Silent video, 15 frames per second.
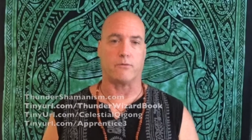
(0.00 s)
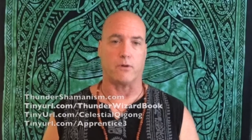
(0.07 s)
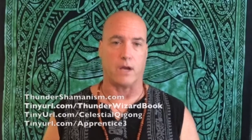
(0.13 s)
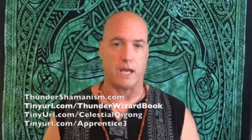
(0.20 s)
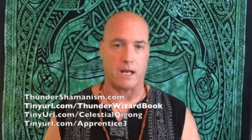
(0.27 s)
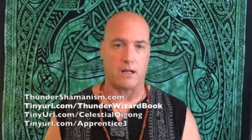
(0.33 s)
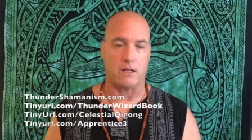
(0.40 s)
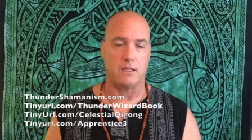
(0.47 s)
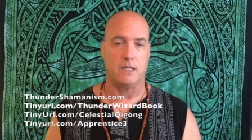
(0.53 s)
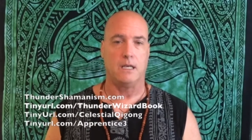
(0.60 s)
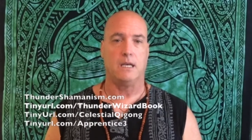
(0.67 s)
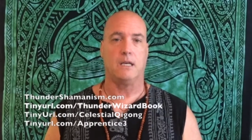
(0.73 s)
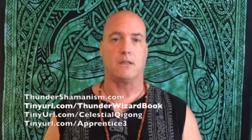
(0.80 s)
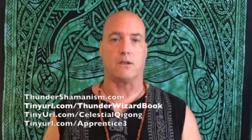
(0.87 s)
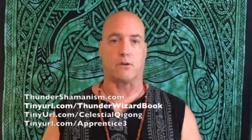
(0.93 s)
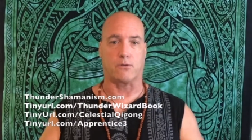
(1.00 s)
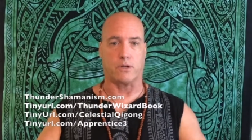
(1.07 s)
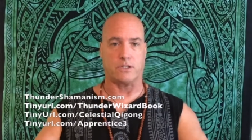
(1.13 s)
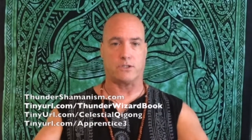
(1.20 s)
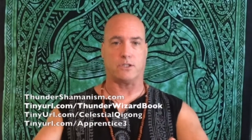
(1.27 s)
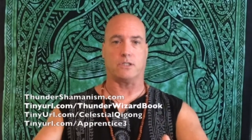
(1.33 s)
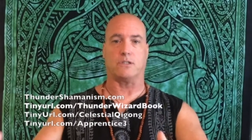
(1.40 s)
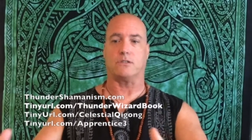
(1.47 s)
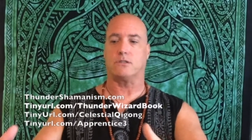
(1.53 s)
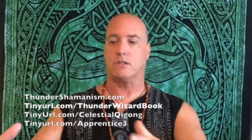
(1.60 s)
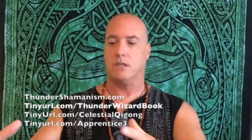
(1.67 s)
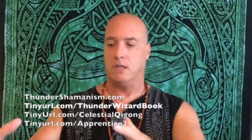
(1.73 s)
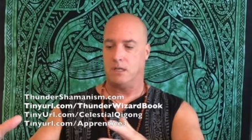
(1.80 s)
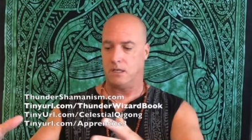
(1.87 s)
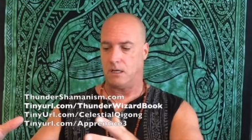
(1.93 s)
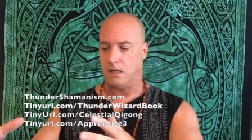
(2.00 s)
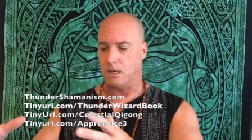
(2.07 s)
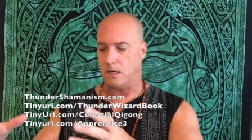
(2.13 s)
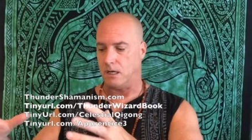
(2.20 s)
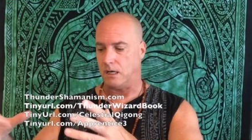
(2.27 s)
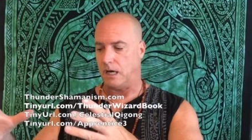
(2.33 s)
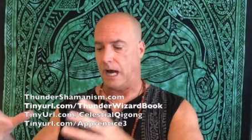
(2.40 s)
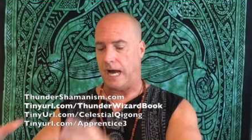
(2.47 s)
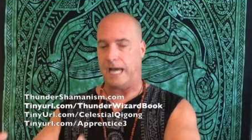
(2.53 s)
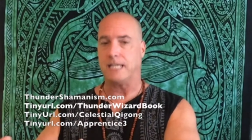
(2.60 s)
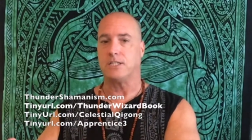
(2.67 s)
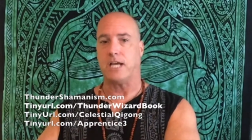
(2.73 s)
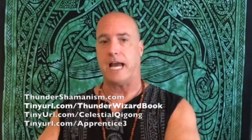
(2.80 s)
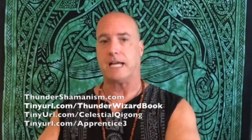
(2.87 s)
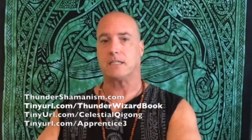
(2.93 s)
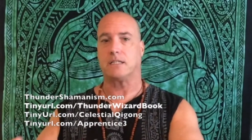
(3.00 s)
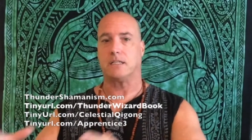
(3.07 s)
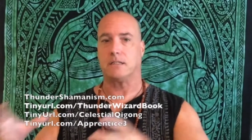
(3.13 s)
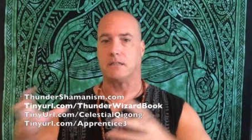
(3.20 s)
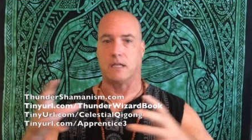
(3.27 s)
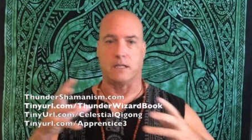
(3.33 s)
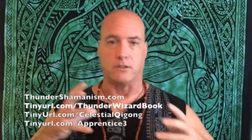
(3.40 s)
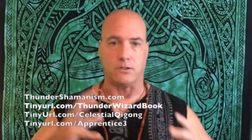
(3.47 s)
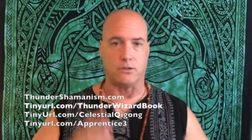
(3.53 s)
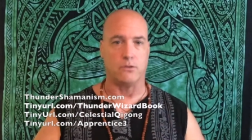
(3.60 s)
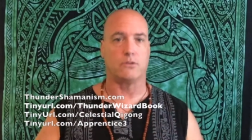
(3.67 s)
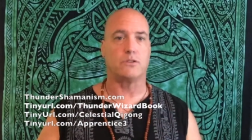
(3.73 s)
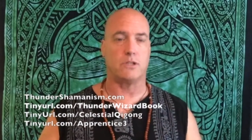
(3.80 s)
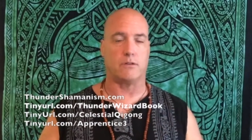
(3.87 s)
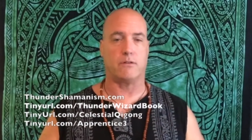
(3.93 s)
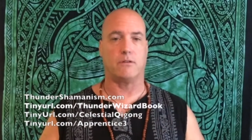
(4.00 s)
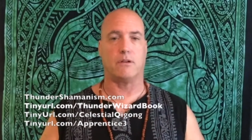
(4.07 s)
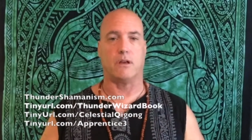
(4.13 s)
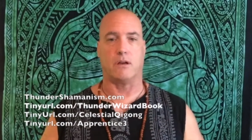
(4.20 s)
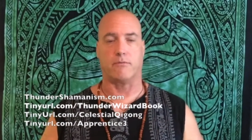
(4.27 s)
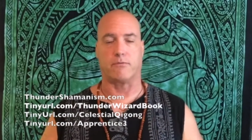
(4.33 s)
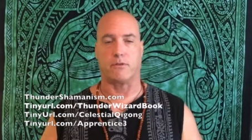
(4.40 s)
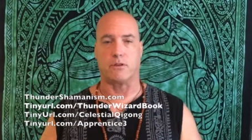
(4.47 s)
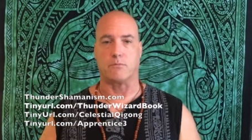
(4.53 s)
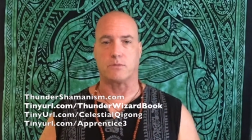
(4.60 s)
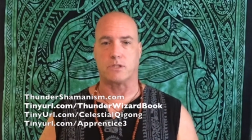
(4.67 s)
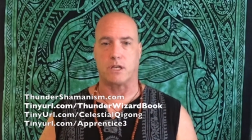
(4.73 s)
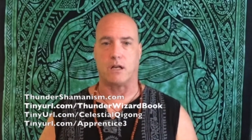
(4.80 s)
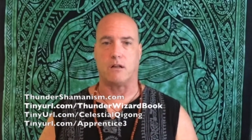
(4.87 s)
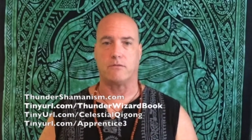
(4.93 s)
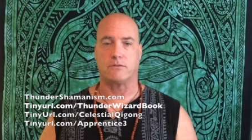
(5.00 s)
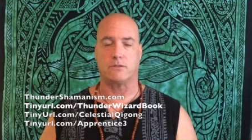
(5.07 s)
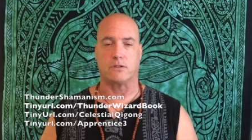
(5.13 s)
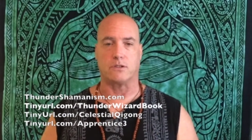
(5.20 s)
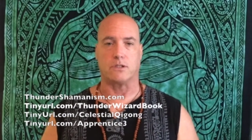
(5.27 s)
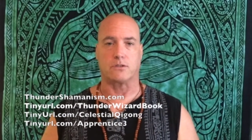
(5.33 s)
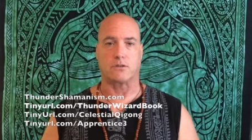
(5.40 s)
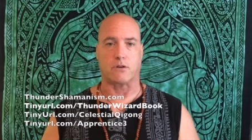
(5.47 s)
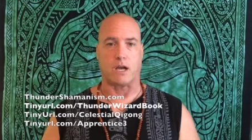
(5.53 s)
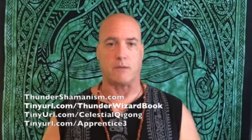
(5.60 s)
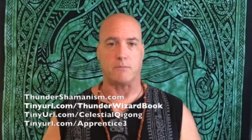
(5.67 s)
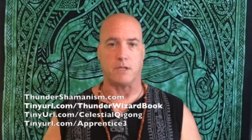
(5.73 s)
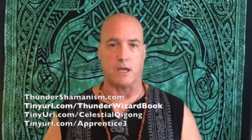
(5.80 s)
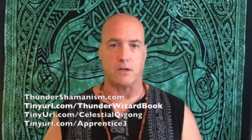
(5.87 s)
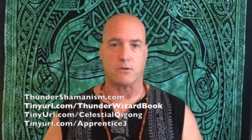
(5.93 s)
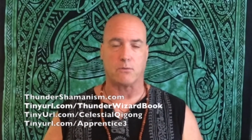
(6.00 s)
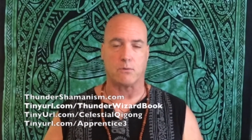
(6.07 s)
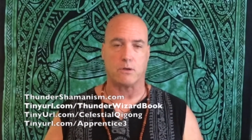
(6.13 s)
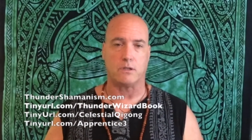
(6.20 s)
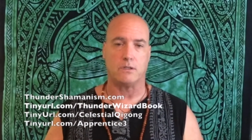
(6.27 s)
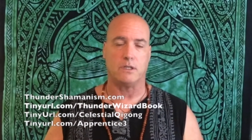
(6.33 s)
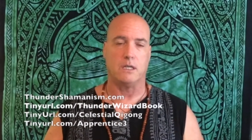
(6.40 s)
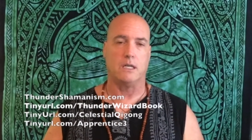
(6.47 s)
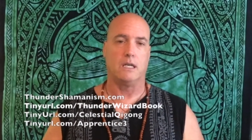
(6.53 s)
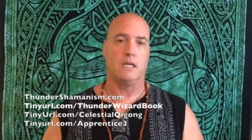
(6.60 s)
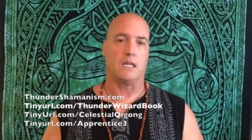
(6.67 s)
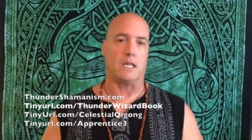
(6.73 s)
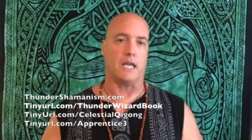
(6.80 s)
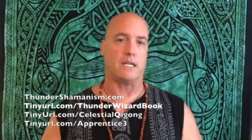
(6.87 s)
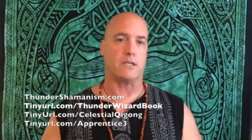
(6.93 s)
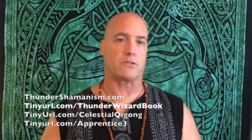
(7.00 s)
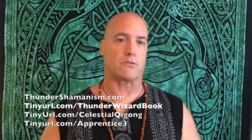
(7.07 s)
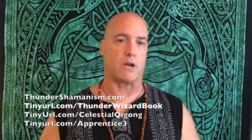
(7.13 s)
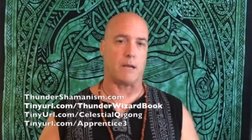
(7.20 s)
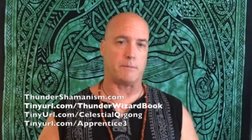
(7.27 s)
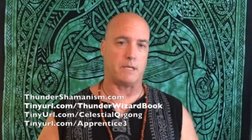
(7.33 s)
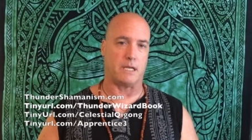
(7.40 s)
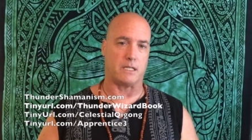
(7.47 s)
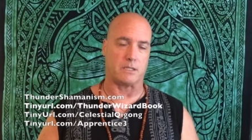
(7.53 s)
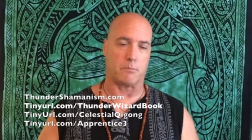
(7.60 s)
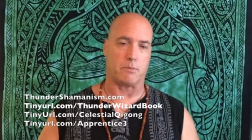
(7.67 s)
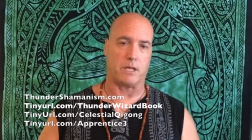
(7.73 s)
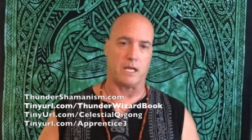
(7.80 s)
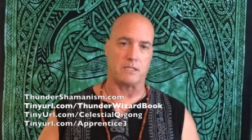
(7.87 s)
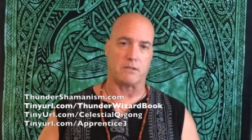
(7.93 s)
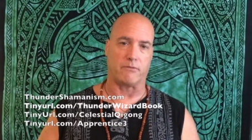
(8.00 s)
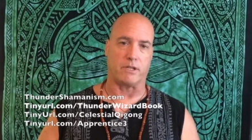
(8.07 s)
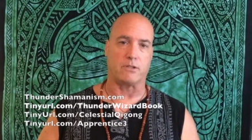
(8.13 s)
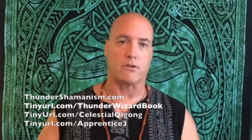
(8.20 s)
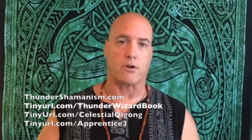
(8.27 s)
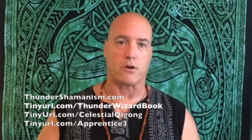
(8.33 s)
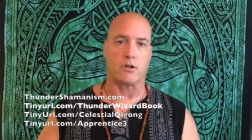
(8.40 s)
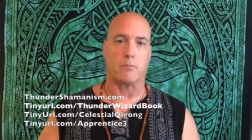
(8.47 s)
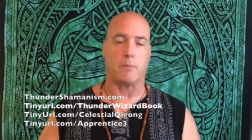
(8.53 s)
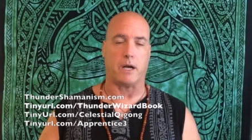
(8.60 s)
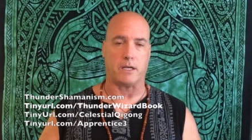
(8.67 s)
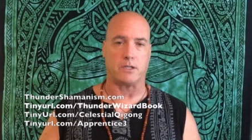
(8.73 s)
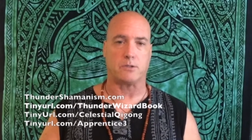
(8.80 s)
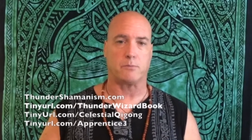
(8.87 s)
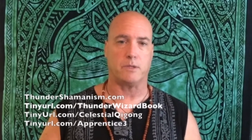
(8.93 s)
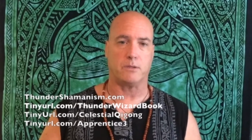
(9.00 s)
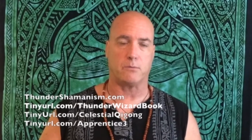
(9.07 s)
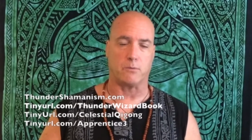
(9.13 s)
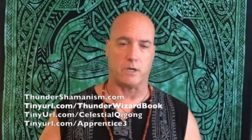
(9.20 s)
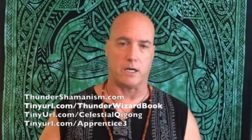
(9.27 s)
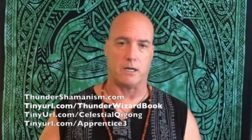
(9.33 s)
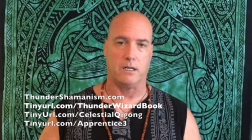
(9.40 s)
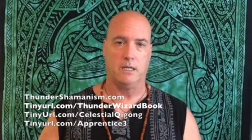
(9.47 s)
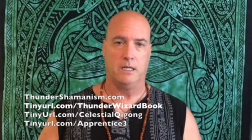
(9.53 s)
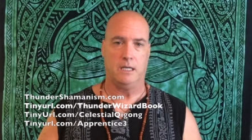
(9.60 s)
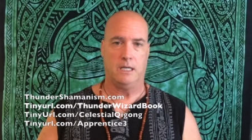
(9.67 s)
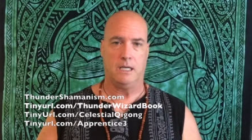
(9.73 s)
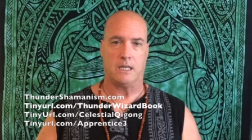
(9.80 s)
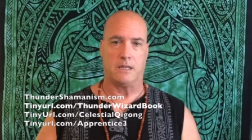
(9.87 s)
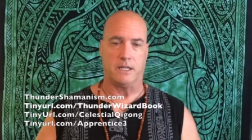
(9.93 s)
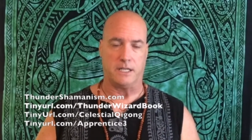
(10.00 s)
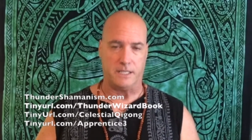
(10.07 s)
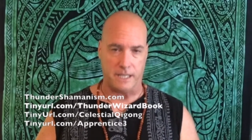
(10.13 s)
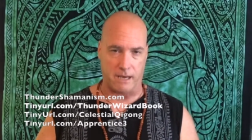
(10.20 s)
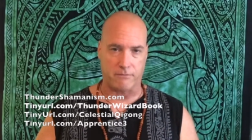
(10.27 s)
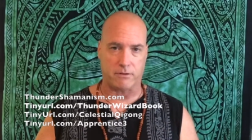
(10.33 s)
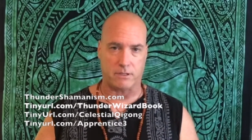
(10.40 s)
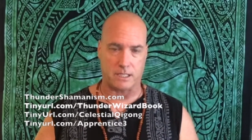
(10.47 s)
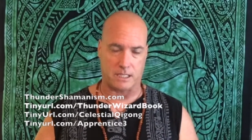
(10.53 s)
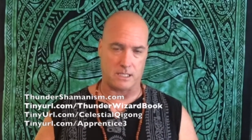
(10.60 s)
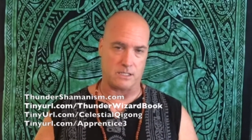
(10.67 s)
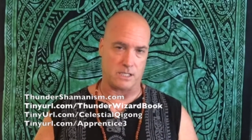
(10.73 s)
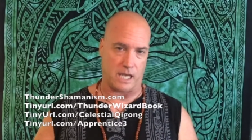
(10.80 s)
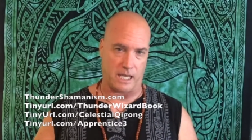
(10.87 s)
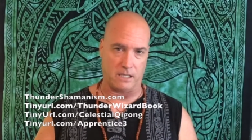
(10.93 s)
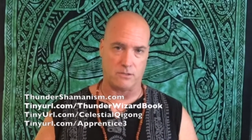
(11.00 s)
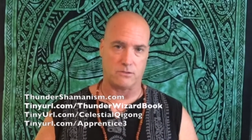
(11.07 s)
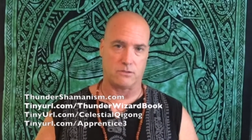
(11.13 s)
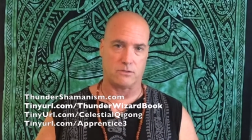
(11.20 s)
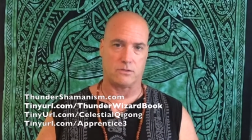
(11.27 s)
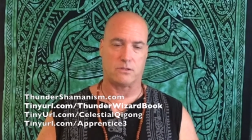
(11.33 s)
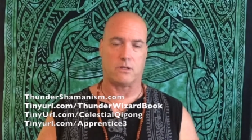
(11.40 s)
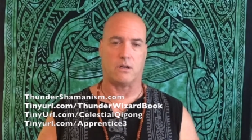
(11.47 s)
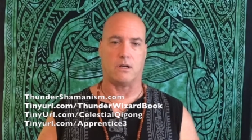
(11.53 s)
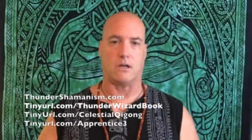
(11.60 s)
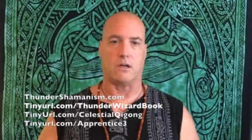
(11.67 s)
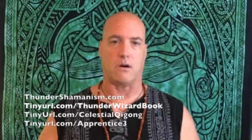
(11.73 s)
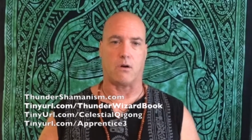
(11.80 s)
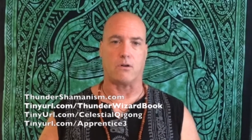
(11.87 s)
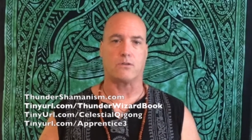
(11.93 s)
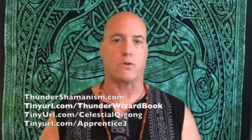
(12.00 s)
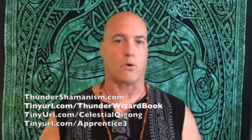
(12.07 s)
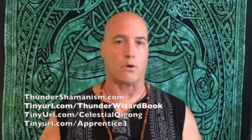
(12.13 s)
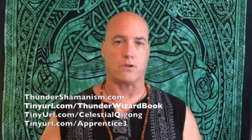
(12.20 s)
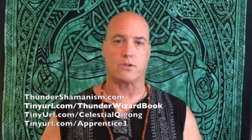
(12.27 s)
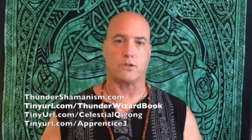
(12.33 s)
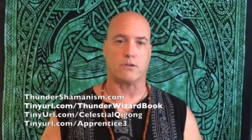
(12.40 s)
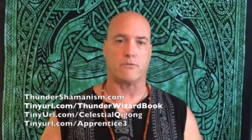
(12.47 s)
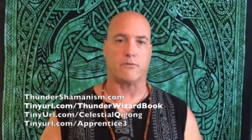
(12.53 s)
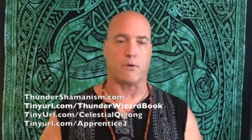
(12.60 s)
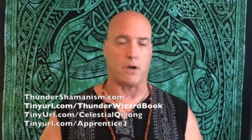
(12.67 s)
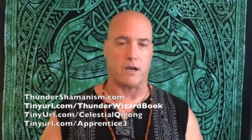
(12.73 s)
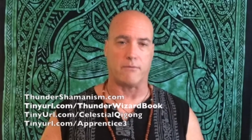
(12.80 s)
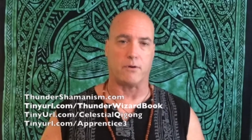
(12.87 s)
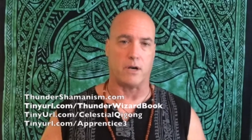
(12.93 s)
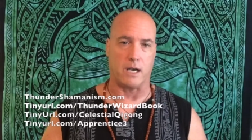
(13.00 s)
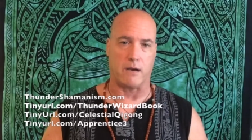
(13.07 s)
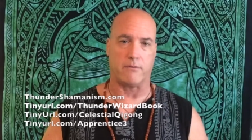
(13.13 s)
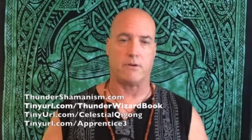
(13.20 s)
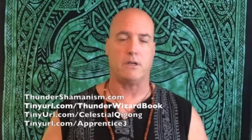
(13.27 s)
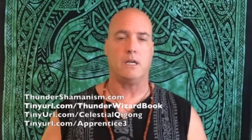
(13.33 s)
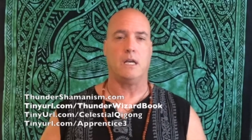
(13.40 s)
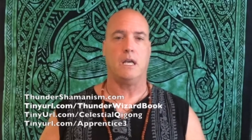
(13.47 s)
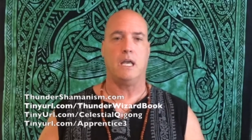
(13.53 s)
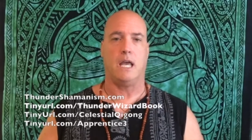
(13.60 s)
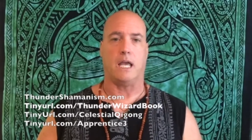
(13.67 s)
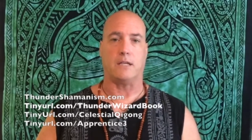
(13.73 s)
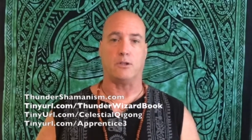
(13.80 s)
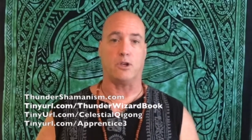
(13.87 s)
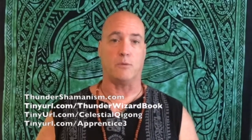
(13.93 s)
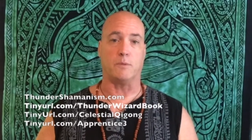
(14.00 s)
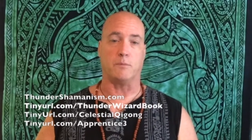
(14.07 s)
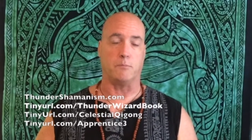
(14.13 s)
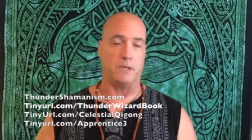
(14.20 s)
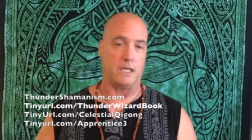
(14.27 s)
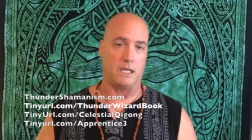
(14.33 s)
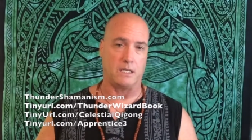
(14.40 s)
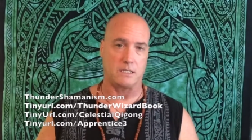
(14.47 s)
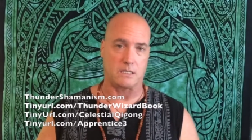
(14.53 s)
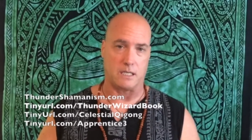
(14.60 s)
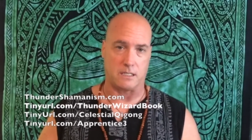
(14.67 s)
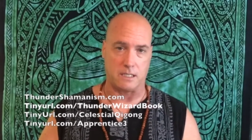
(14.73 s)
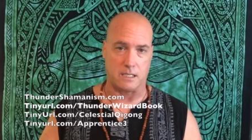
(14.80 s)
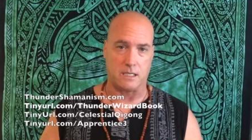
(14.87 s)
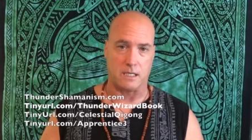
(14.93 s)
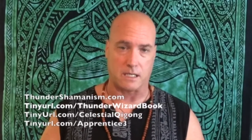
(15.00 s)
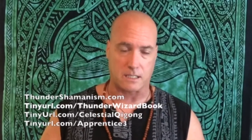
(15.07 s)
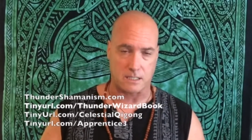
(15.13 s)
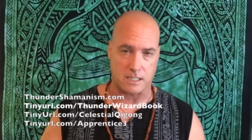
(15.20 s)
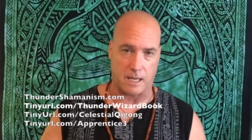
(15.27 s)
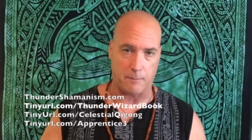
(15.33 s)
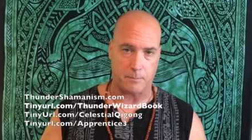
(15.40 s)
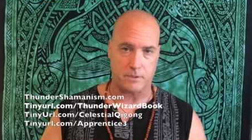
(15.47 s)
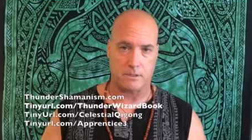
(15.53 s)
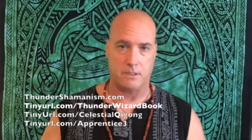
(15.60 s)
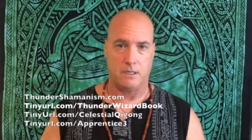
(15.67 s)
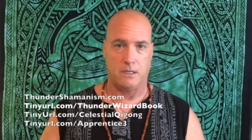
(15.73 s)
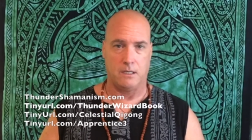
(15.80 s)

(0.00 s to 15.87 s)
for hell. The Christians hijacked it and used it for themselves to describe the underworld. They described it as a place of eternal punishment where the devil and his angels are tortured forever and ever, and human beings that didn't accept,